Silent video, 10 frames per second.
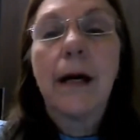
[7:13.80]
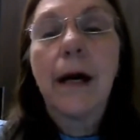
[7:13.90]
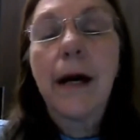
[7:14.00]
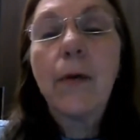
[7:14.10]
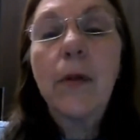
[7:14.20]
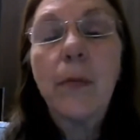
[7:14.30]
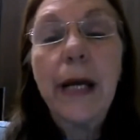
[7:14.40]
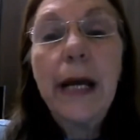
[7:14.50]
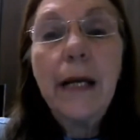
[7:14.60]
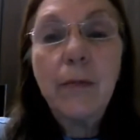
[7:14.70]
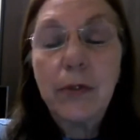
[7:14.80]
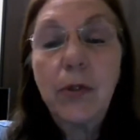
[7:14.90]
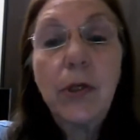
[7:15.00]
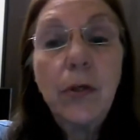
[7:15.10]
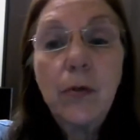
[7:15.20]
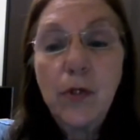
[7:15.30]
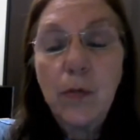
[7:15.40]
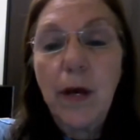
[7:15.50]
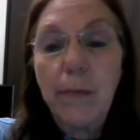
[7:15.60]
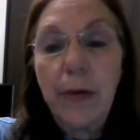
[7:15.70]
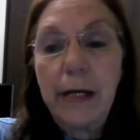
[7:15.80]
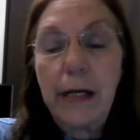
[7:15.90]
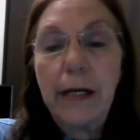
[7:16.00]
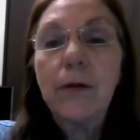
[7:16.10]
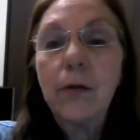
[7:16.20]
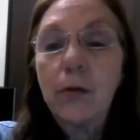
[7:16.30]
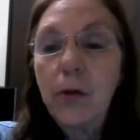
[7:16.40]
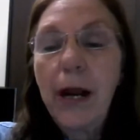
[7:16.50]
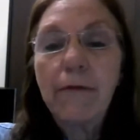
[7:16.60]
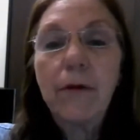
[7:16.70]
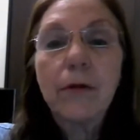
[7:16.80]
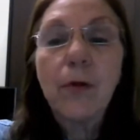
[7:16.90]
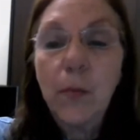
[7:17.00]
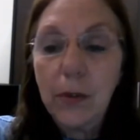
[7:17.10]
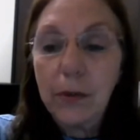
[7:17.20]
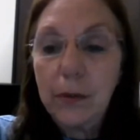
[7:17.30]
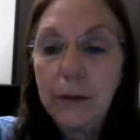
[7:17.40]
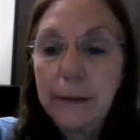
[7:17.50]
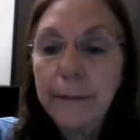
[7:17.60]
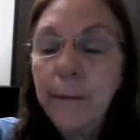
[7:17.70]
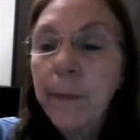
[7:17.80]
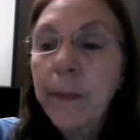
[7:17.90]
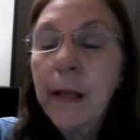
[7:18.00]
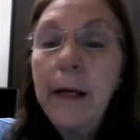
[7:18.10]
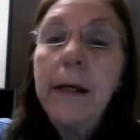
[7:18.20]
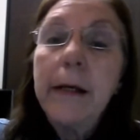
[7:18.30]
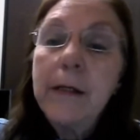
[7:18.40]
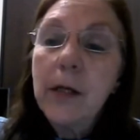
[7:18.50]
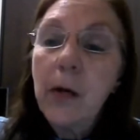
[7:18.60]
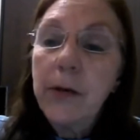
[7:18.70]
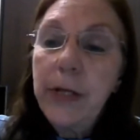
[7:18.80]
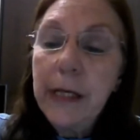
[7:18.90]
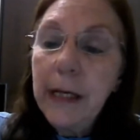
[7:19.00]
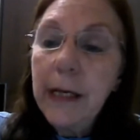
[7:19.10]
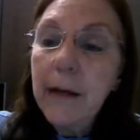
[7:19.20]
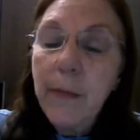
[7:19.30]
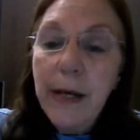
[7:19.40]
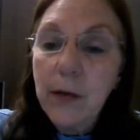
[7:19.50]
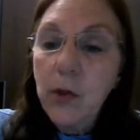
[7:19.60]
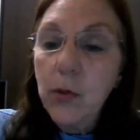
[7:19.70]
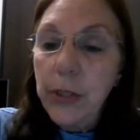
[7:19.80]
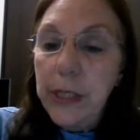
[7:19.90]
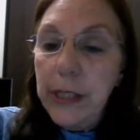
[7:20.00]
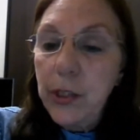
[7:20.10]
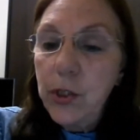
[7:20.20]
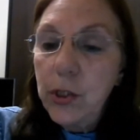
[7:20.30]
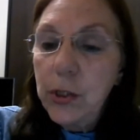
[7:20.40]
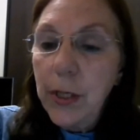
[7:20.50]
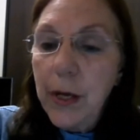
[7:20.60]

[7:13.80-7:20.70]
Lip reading: I will be able to use my money to travel the world. So thinking about your niche,